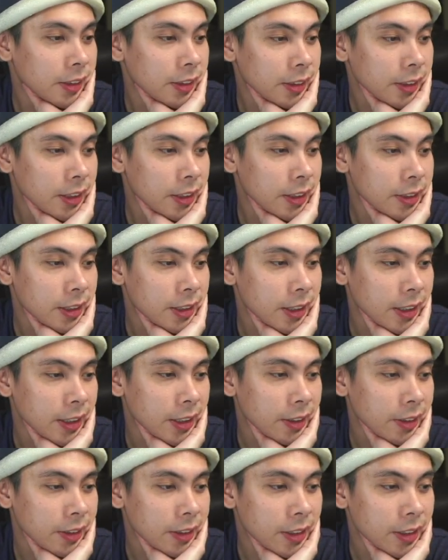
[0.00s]
But yeah, check it
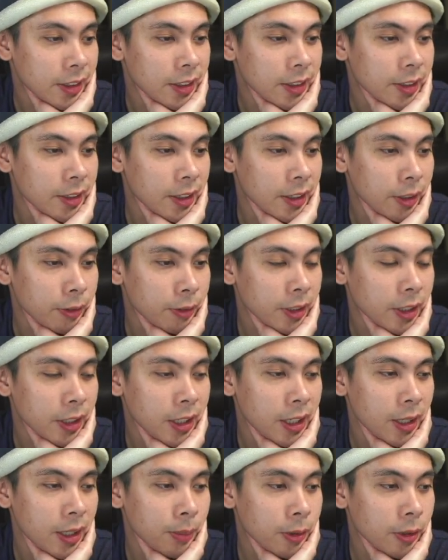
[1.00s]
out. Not really a
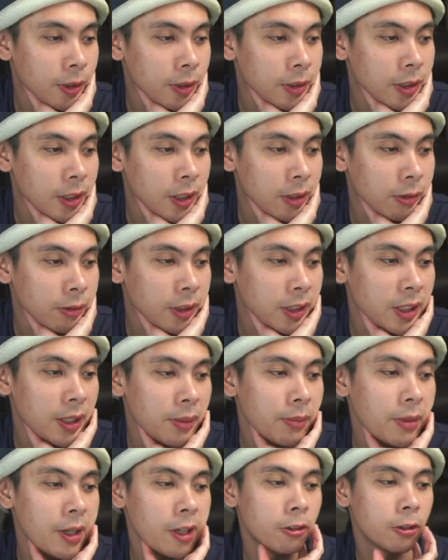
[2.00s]
keyboard, not really
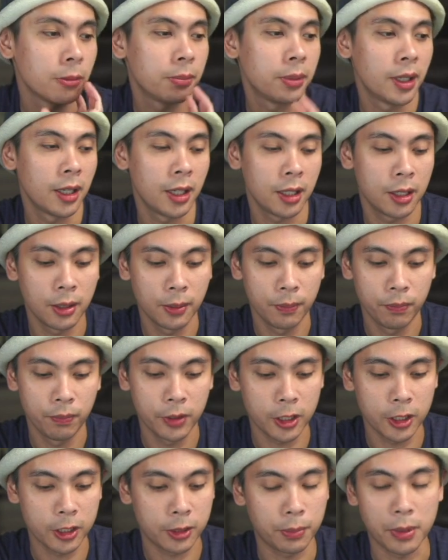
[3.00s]
a macro pad.
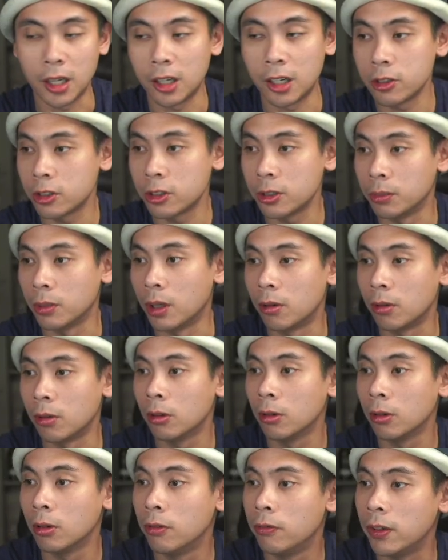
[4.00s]
Expires
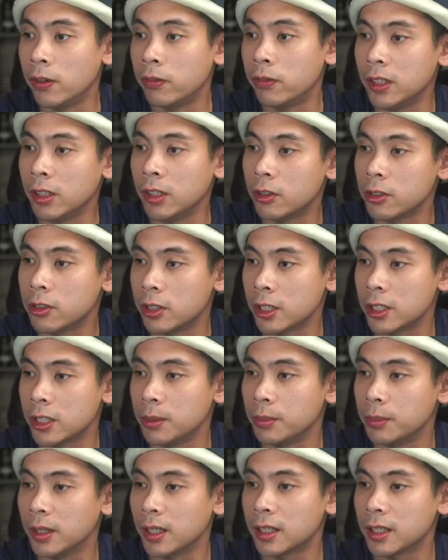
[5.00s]
tomorrow, $50 or
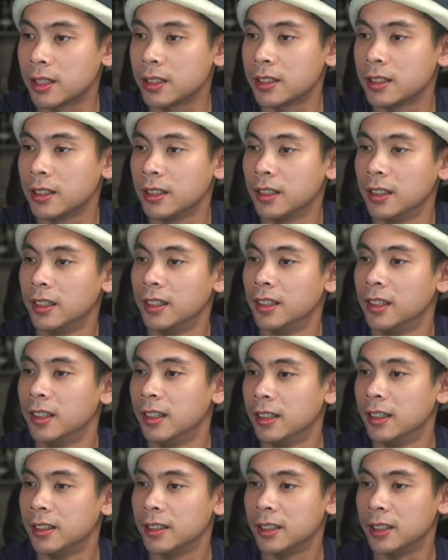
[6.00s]
$60.
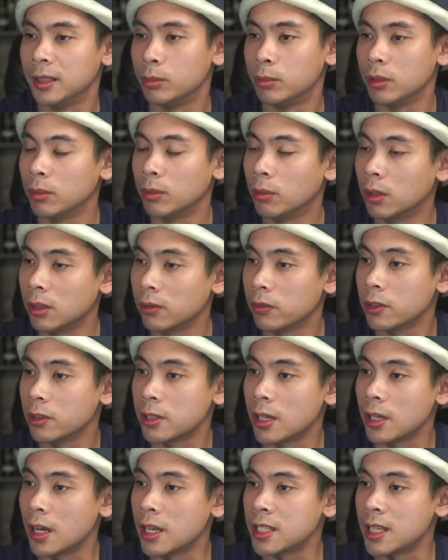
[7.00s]
See, Bree Wonderful
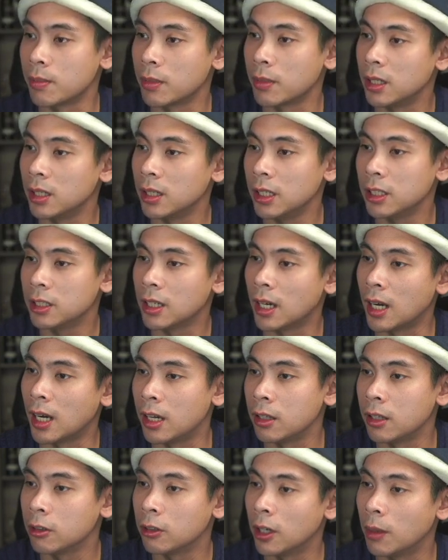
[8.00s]
says, I'm going to need to
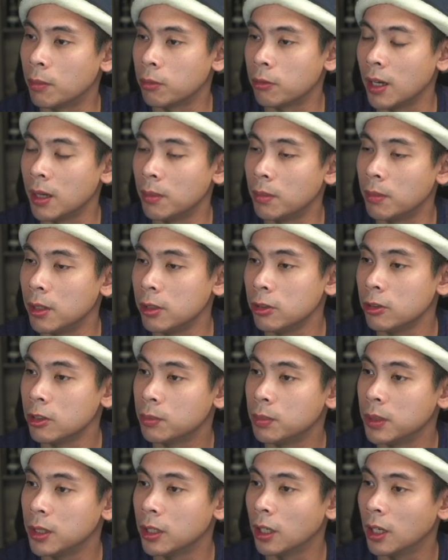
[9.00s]
either upgrade my
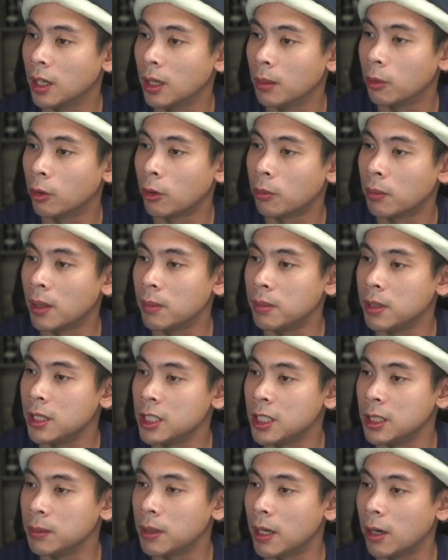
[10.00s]
USB hub or my
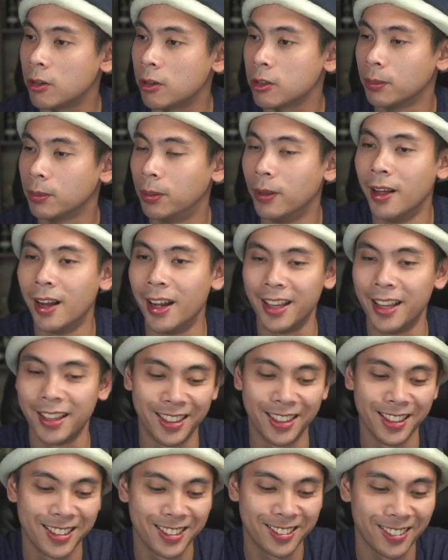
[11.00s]
PC power supply at
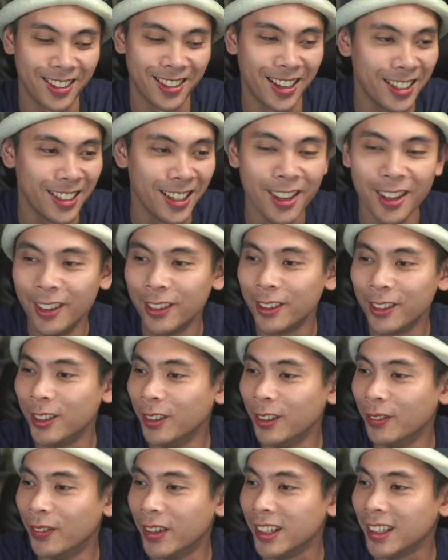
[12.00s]
this rate.
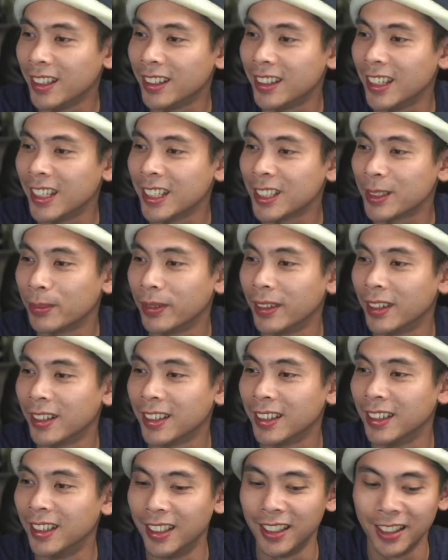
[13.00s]
Too many things
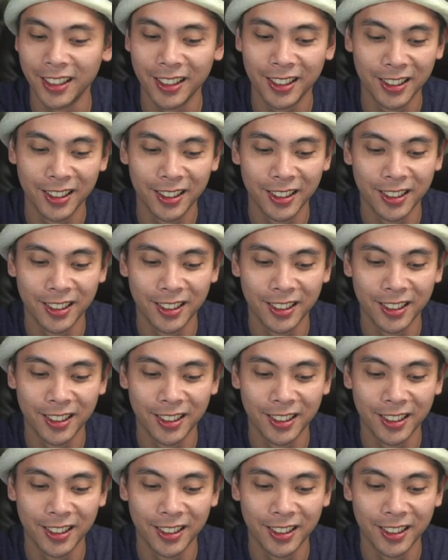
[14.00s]
plugged in.